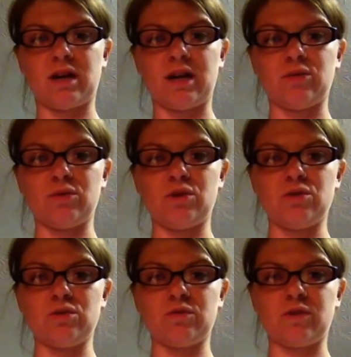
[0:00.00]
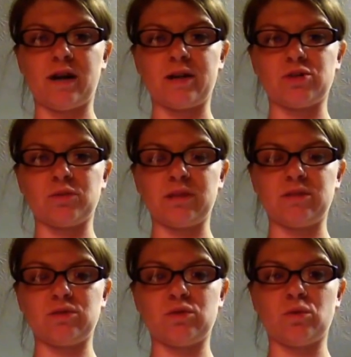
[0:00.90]
I don't use for actual
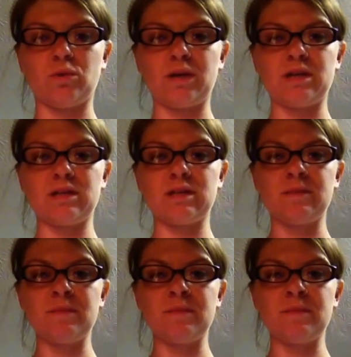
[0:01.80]
toys.